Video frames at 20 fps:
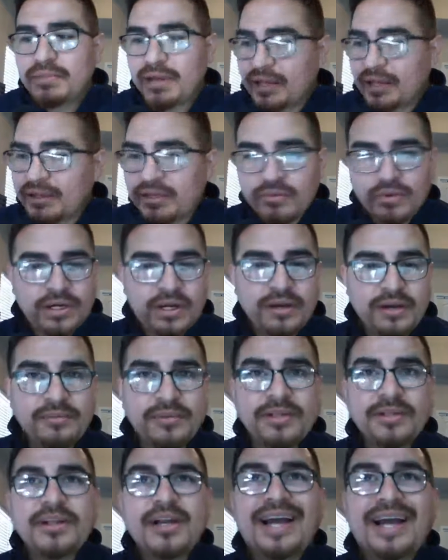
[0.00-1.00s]
But I think we're
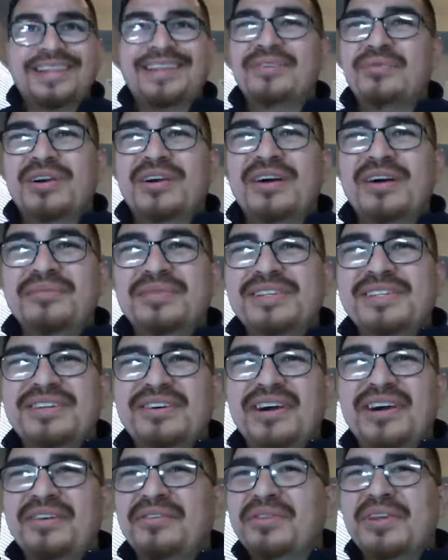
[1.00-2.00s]
coming. I think we're coming
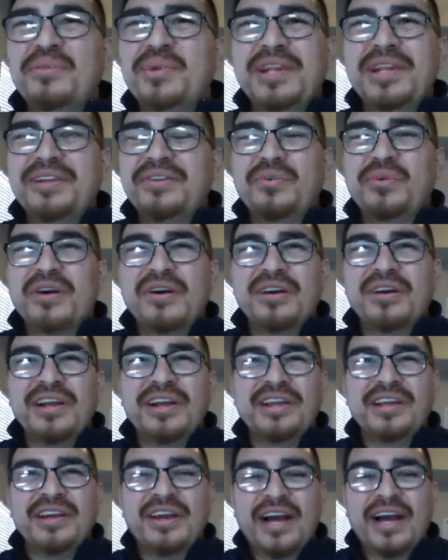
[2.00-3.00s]
still. I don't think we need to
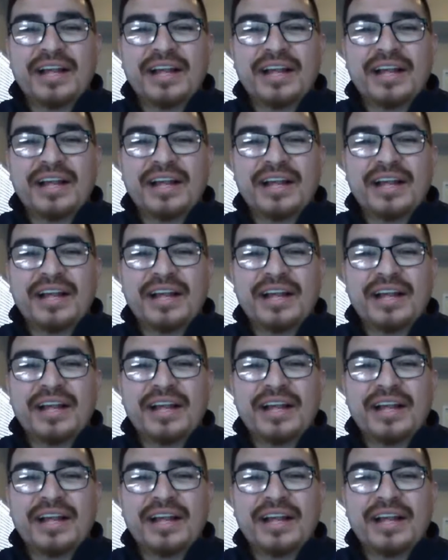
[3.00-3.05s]
worry.